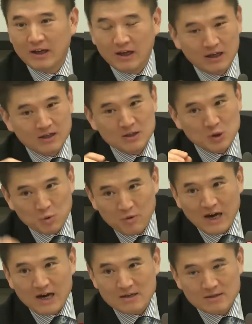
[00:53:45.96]
In
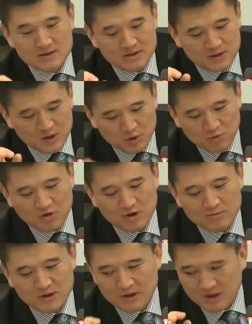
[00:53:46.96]
US,
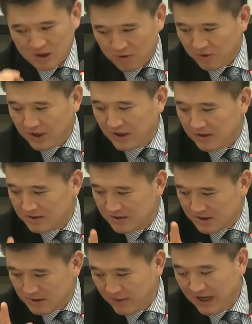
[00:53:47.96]
Europe, Korea,
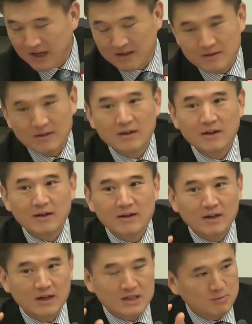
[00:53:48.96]
Japan,
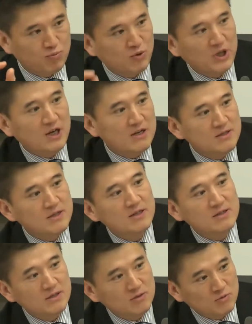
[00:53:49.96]
it's pretty
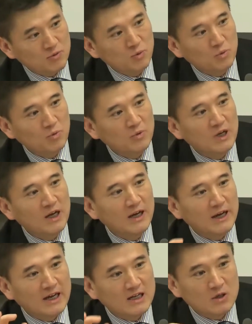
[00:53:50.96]
consensus rule
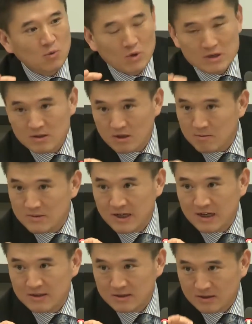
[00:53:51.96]
under what
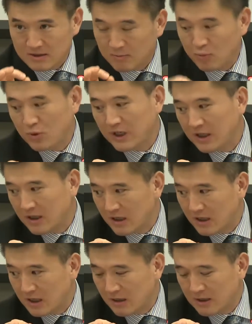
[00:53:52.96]
circumstances. It's
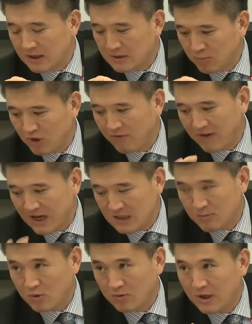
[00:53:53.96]
pretty
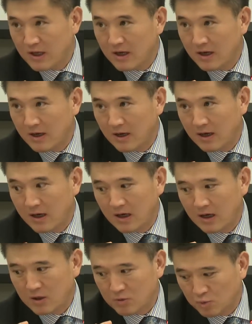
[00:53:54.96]
flexible
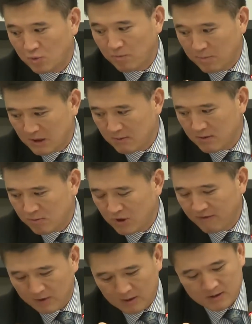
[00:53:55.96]
rule,
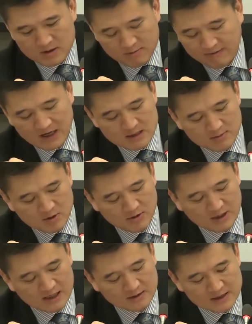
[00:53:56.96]
pretty
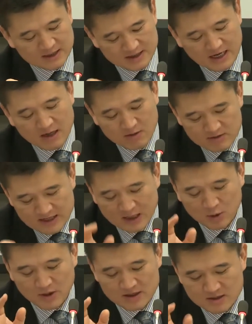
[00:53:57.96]
flexible standard that
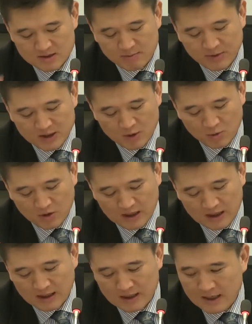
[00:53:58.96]
you can submit
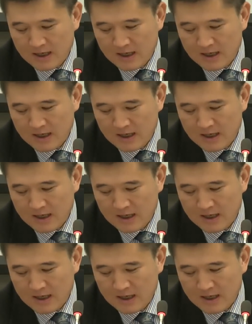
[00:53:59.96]
your